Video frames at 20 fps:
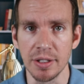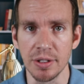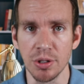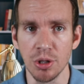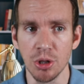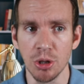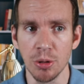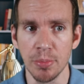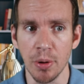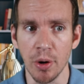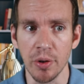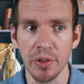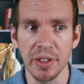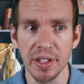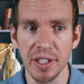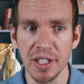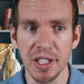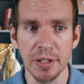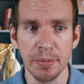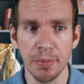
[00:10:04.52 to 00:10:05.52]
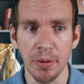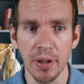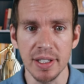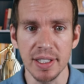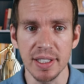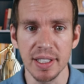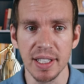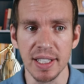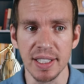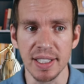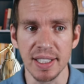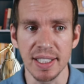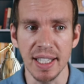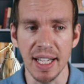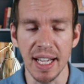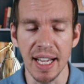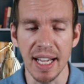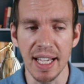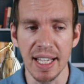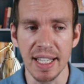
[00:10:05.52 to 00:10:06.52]
know both of these presidents,
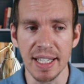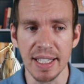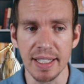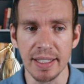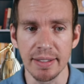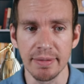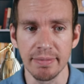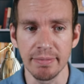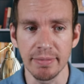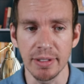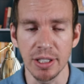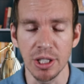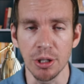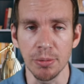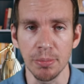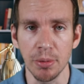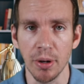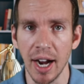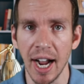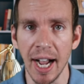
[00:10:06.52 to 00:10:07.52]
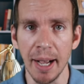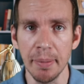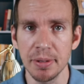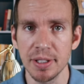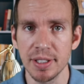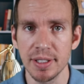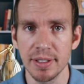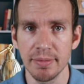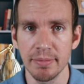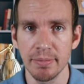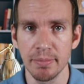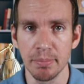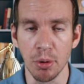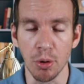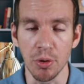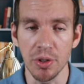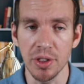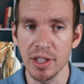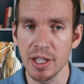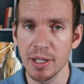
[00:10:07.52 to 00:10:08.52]
and, you know, perhaps
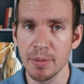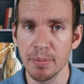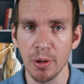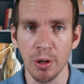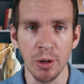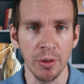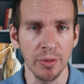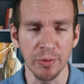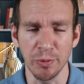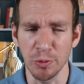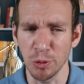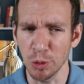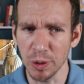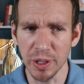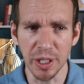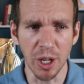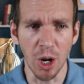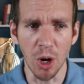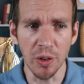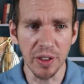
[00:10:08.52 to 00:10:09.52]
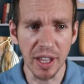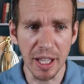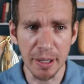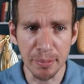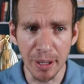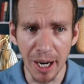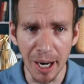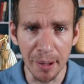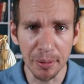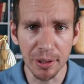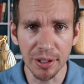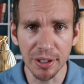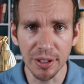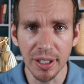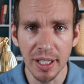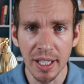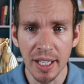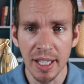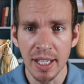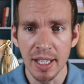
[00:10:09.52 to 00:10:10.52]
both of them aren't really all that
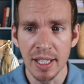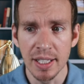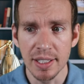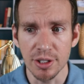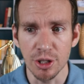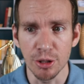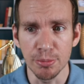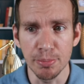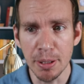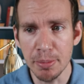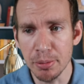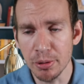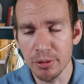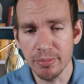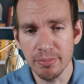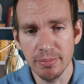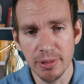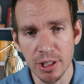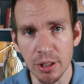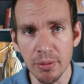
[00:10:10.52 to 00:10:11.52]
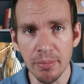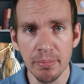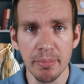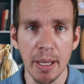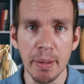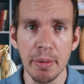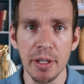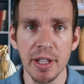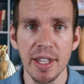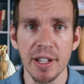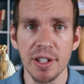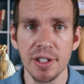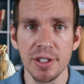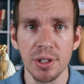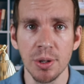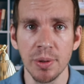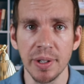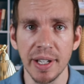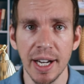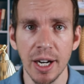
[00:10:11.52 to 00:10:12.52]
popular. So people, you know, maybe they
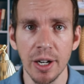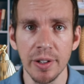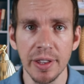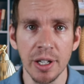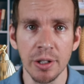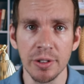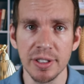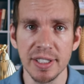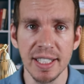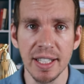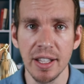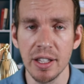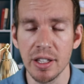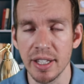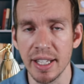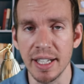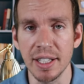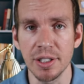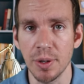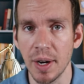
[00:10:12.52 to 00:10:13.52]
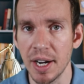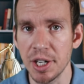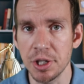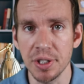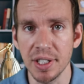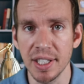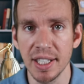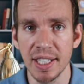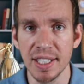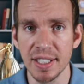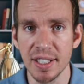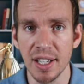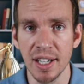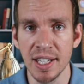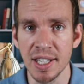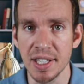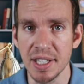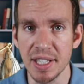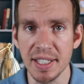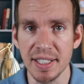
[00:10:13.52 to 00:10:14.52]
just don't care. They don't see that things are actually getting
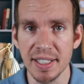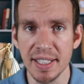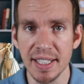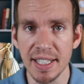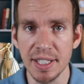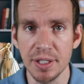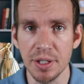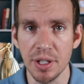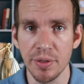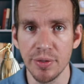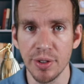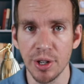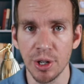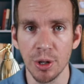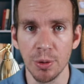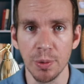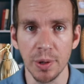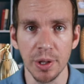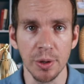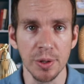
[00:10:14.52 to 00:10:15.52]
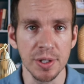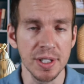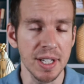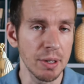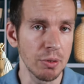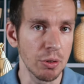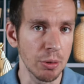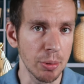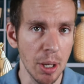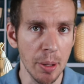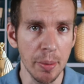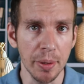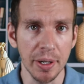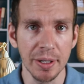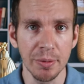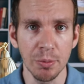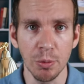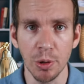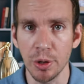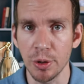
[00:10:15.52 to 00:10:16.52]
done in D.C., so they figure whether it's a
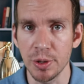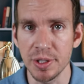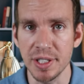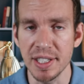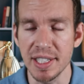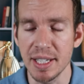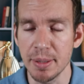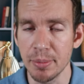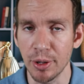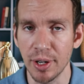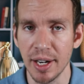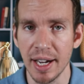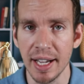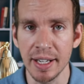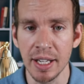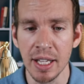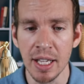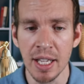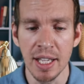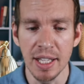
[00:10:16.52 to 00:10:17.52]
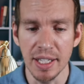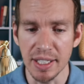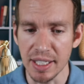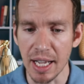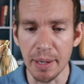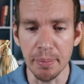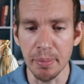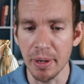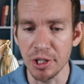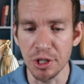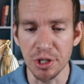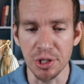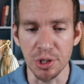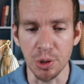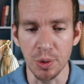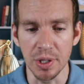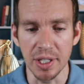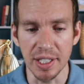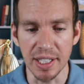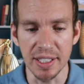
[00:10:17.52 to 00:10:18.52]
Republican, whether it's a Democrat, not much is
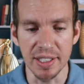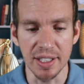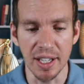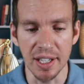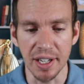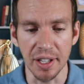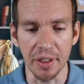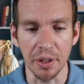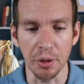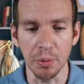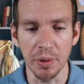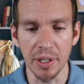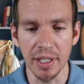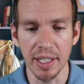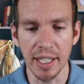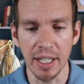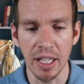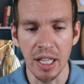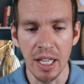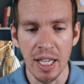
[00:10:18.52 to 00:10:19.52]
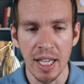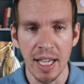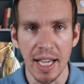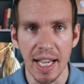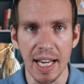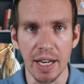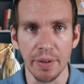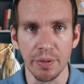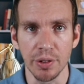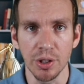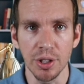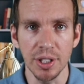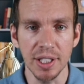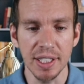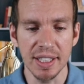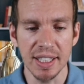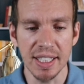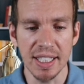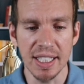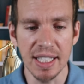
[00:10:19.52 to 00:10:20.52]
going to get done either way. And if we look
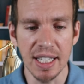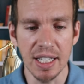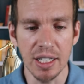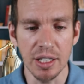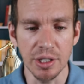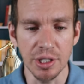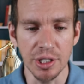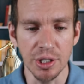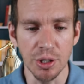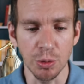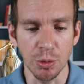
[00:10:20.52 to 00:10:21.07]
at the